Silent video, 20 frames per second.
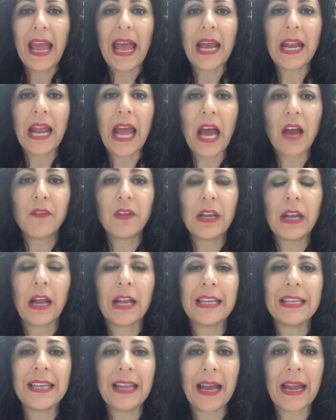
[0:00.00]
and having
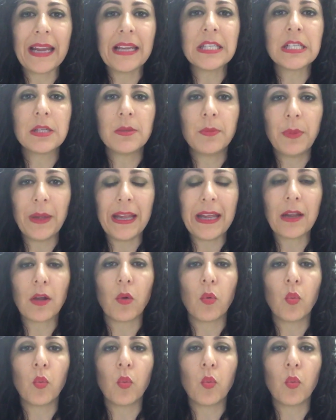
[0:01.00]
a nice, big,